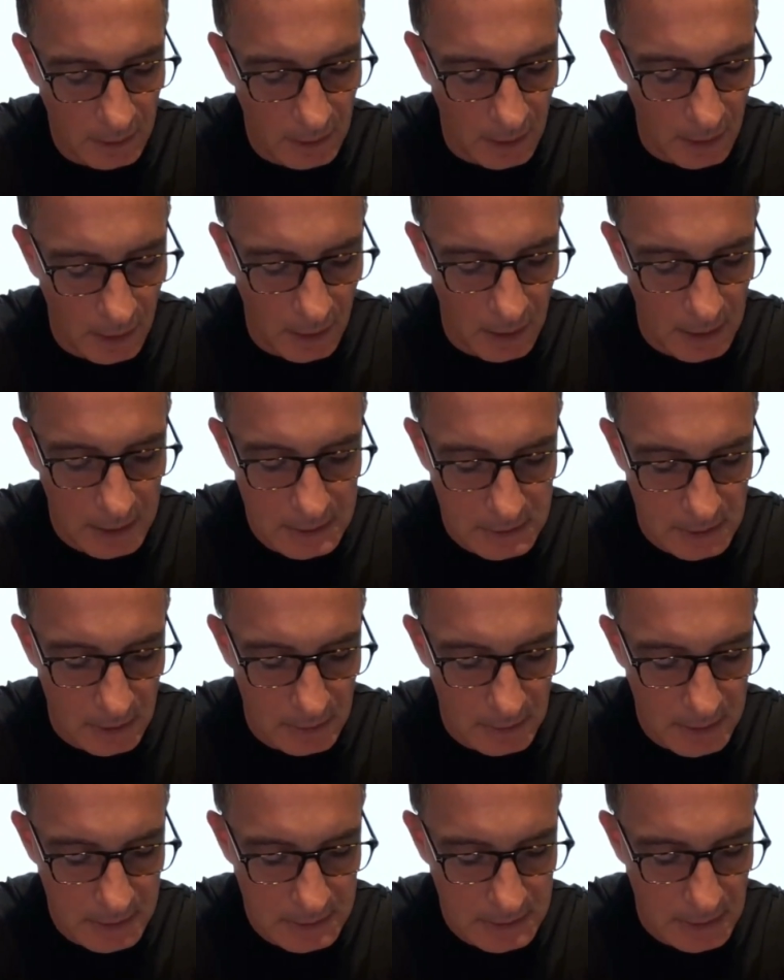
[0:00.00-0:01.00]
Uh, it's
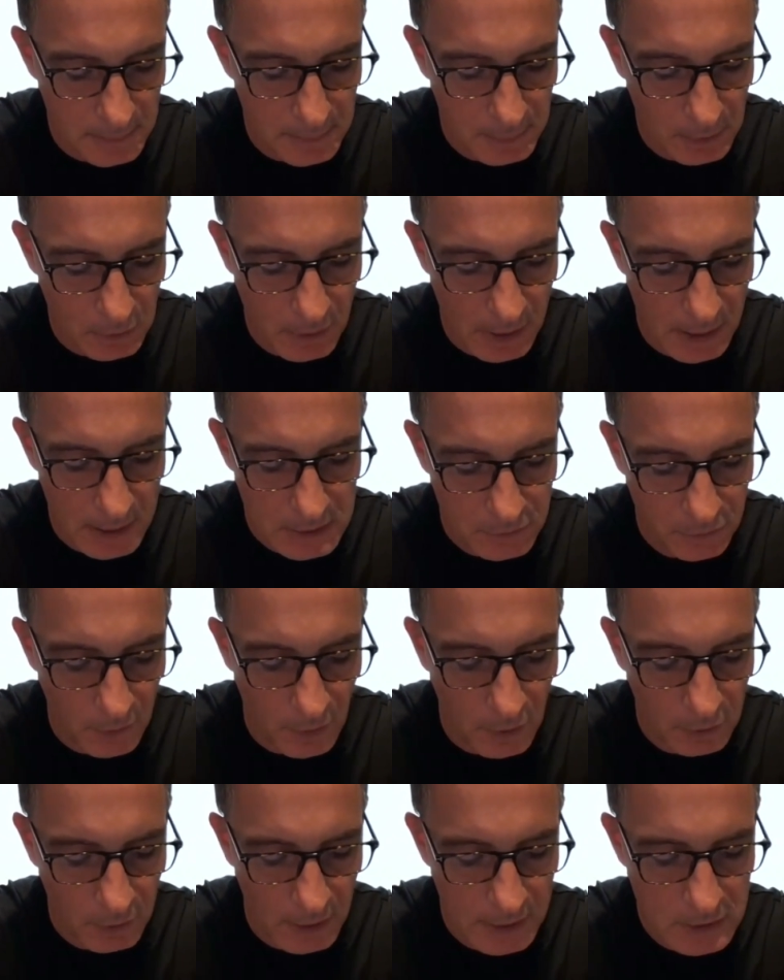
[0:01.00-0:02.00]
a it creates
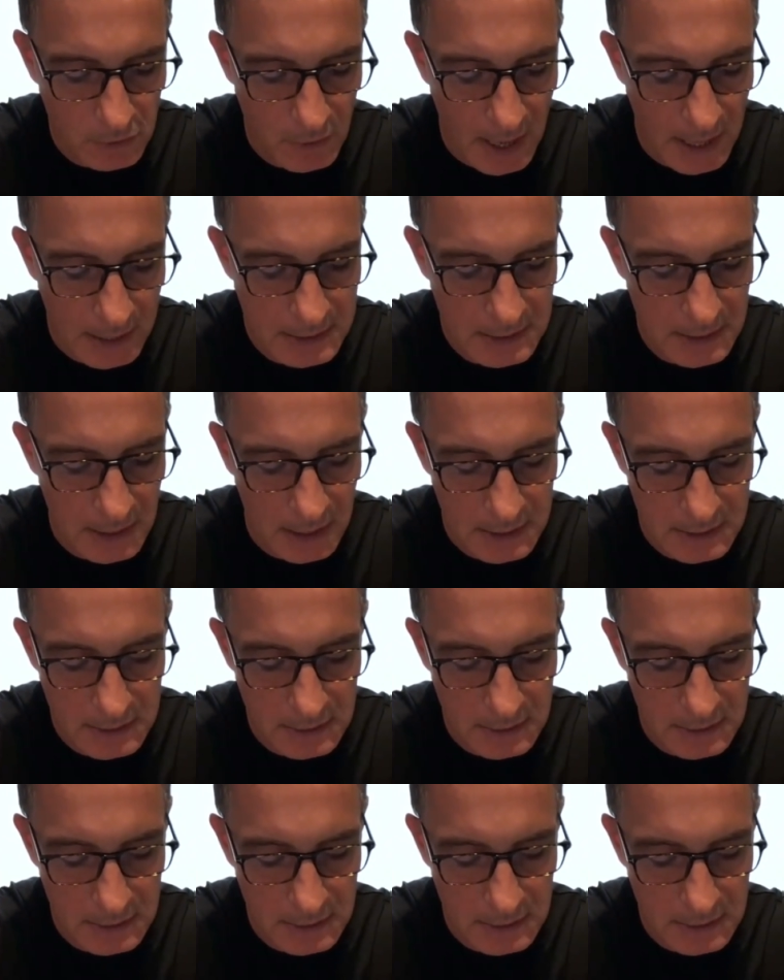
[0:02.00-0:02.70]
far greater access.